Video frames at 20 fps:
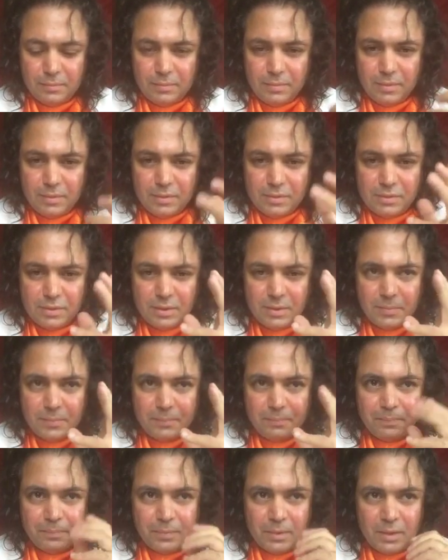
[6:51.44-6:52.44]
You see.
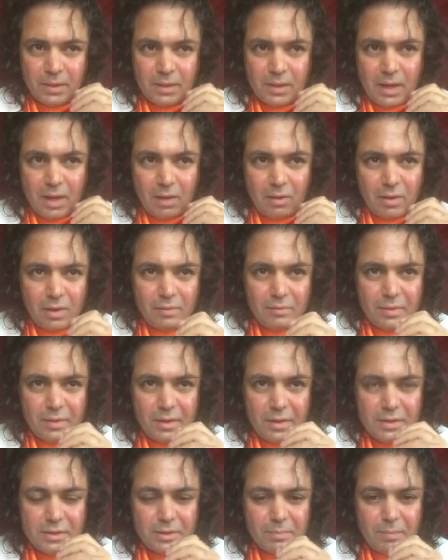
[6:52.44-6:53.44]
However,
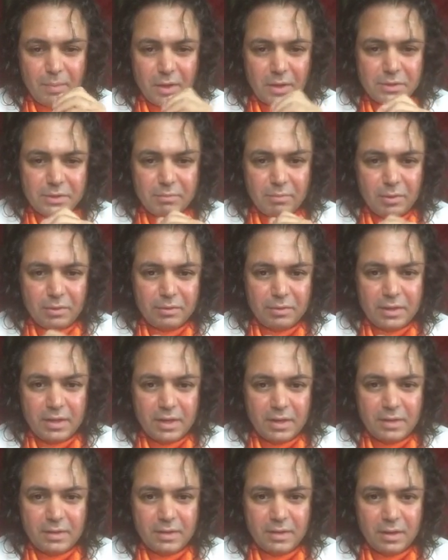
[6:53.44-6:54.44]
is it possible to
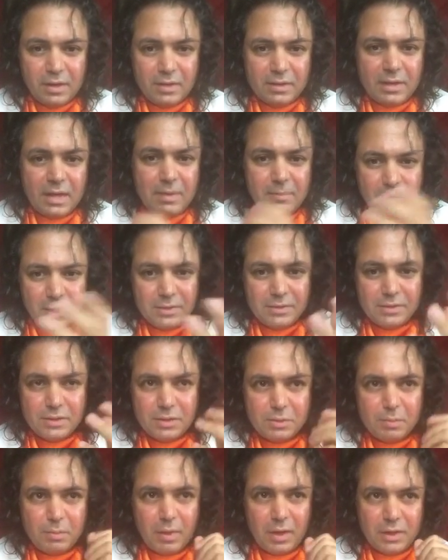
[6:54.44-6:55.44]
carry that all the time? Yes, it's
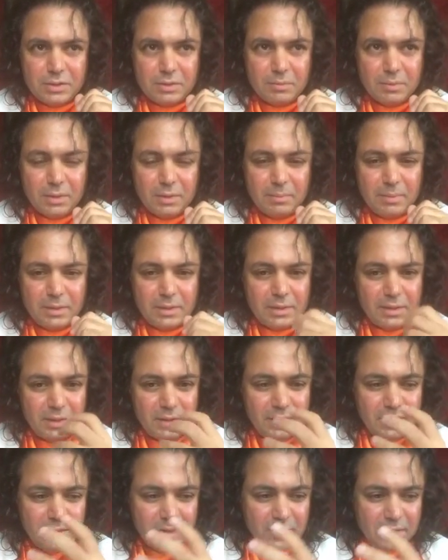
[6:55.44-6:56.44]
possible, but
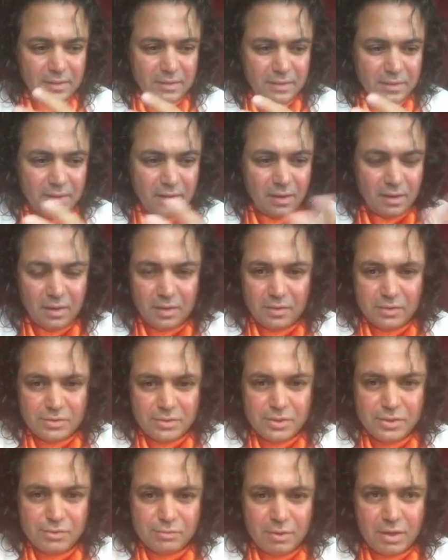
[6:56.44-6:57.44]
there are other
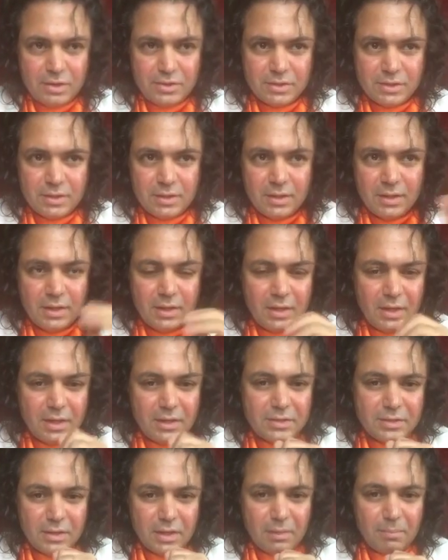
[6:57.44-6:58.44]
situations.
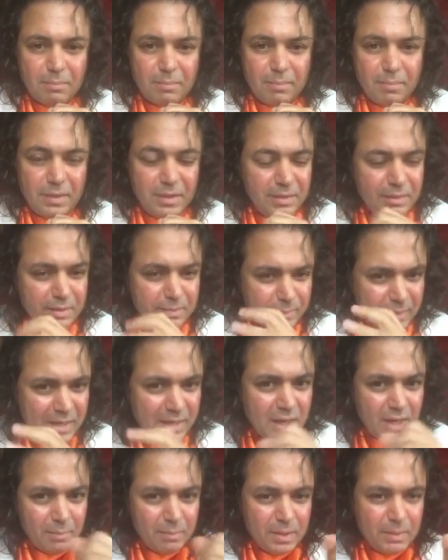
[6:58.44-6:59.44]
It may
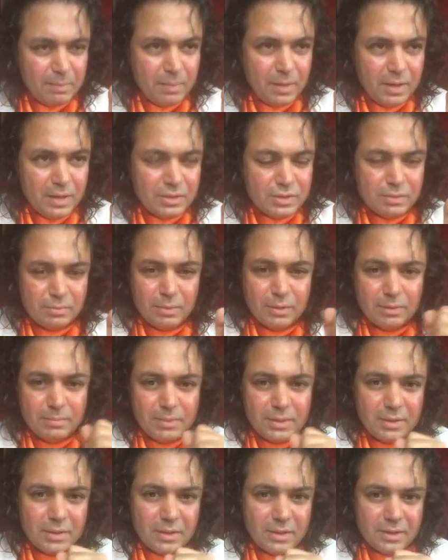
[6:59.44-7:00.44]
not be possible
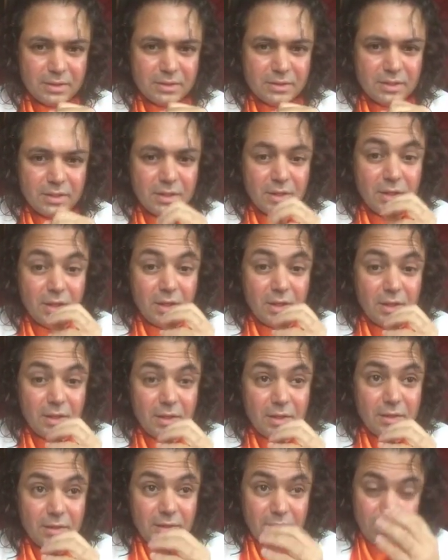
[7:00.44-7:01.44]
because
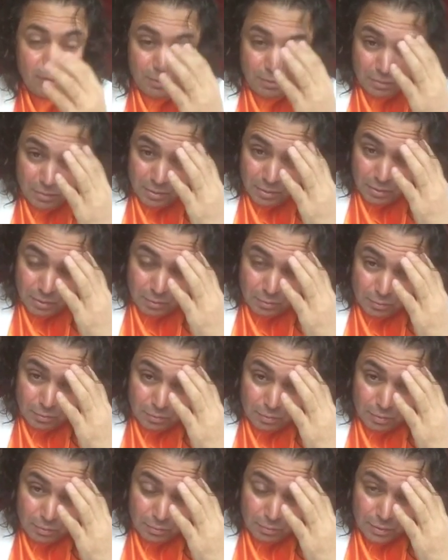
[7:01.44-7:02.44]
you
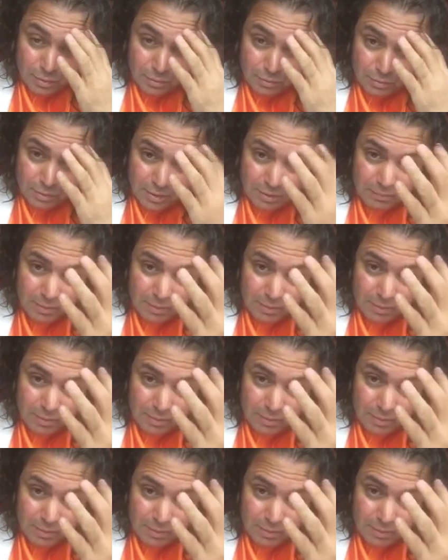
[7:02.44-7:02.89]
will need to give